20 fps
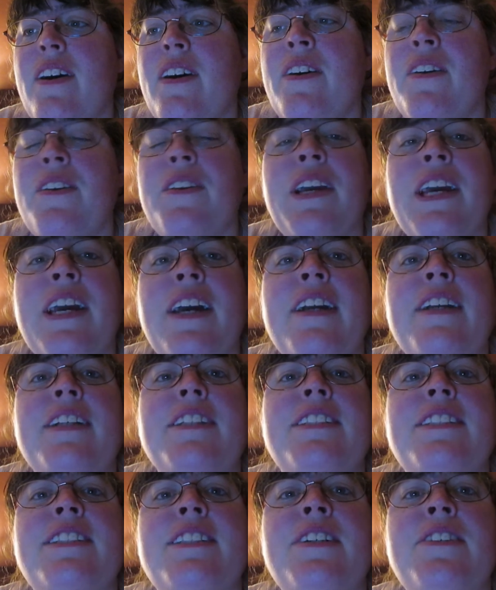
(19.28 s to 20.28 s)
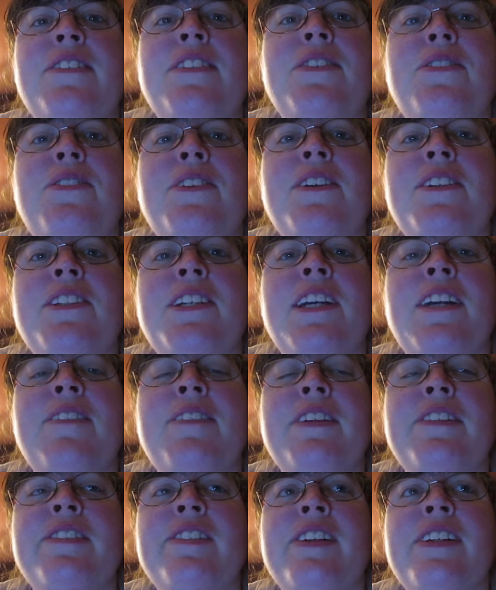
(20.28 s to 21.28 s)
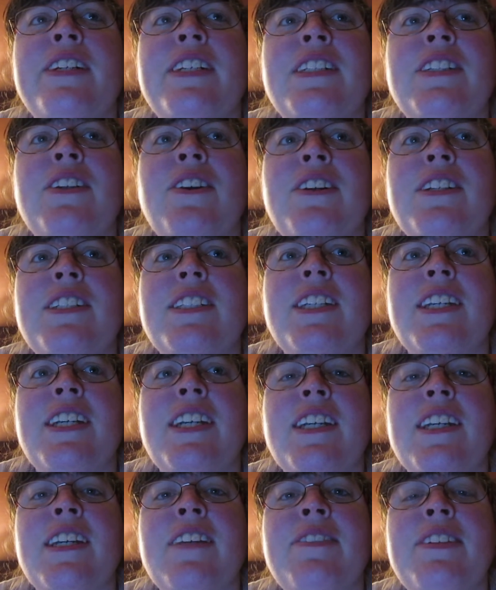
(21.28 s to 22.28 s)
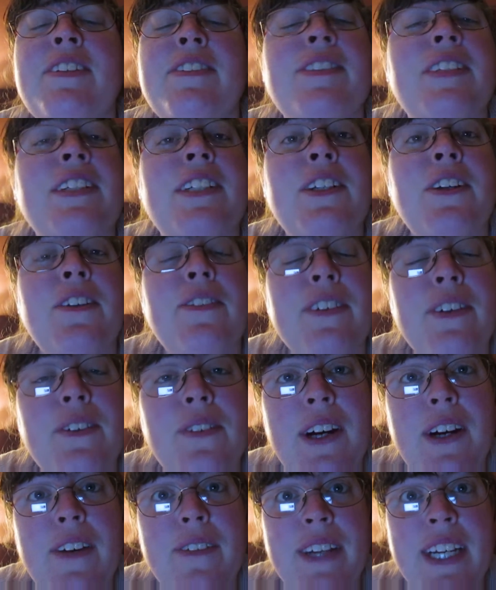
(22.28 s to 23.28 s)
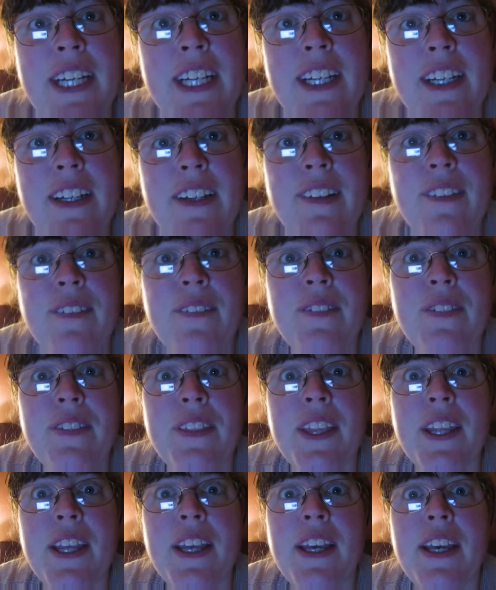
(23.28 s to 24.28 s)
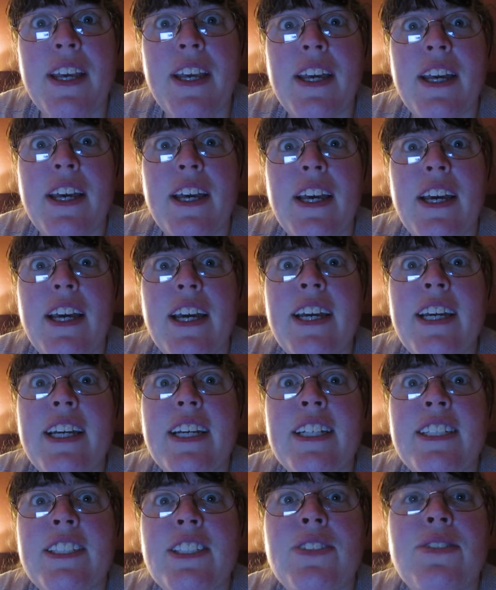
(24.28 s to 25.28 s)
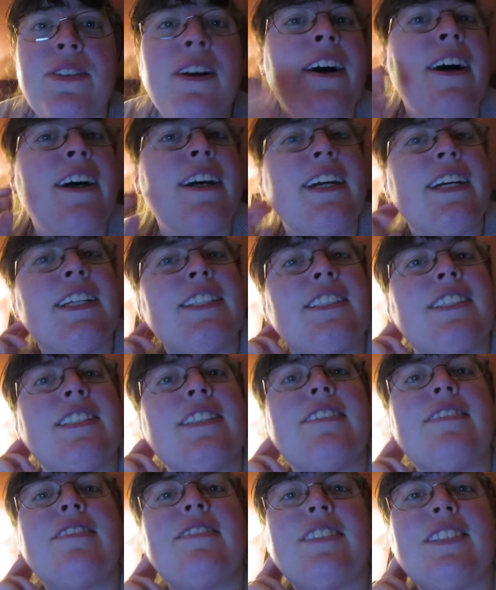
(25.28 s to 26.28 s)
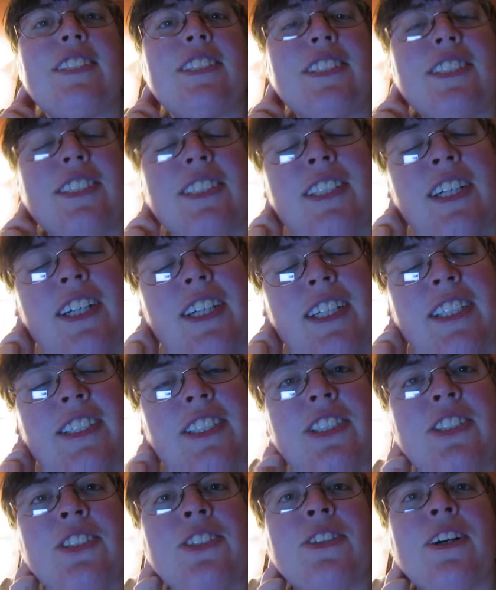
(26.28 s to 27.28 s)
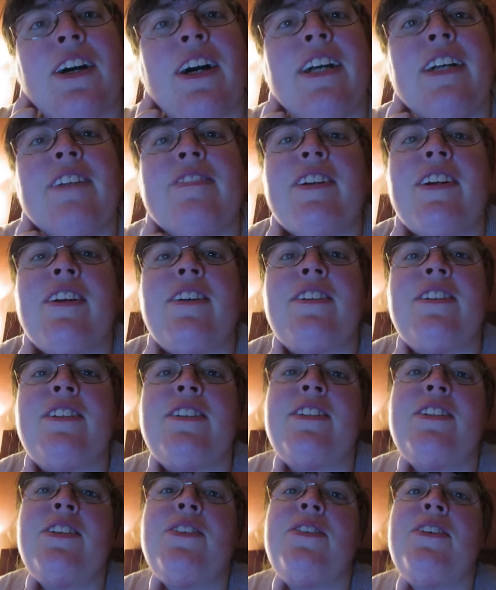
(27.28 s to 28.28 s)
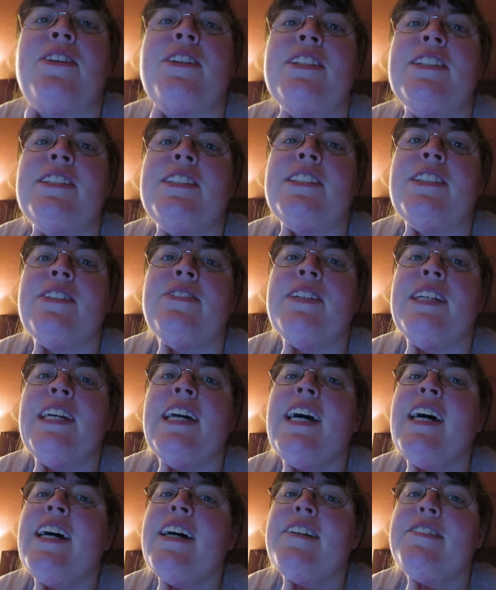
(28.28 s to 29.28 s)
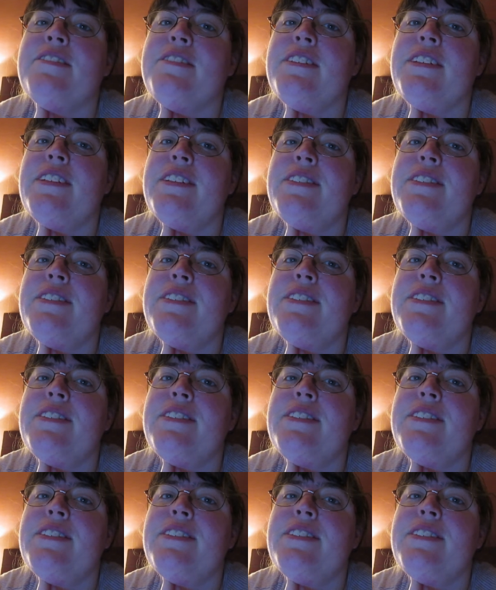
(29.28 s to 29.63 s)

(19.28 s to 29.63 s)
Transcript: Okay, so the world can be very daunting. It can be very overwhelming. It can try and just suck us dry of all good qualities that we have.